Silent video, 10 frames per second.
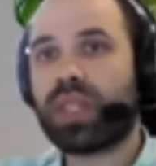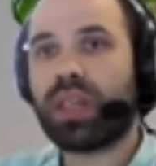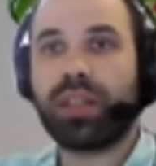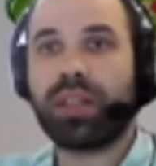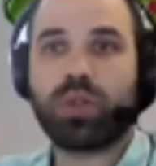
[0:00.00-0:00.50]

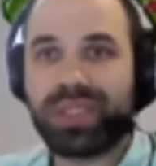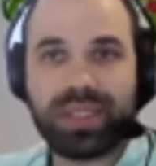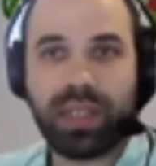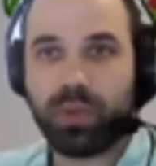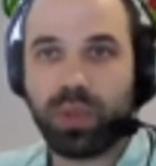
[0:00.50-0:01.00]
and you couldn't
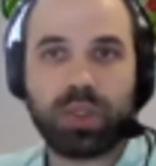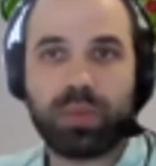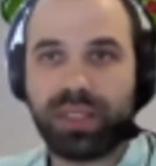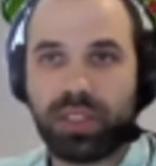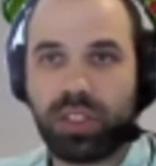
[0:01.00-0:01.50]
send Windows
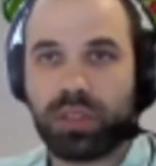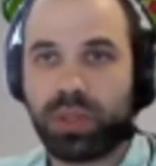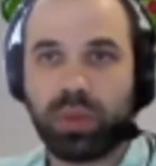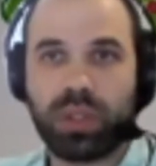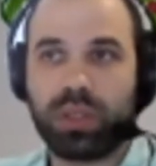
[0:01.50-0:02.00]
messages
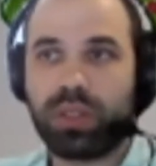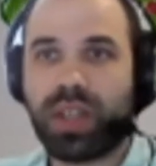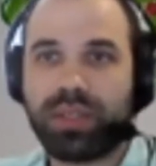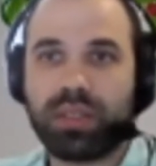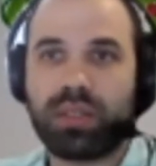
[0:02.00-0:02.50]
between
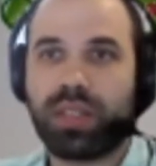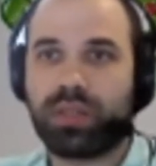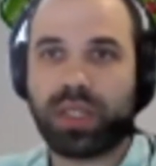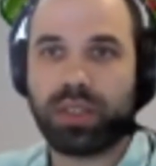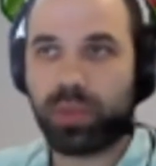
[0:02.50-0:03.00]
trusted and
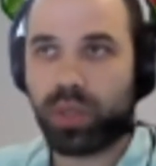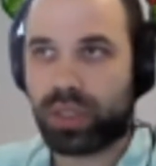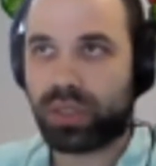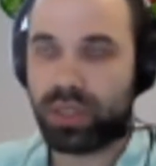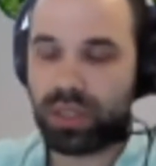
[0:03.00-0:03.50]
untrusted
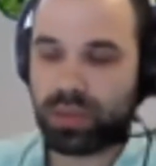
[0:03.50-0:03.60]
processes.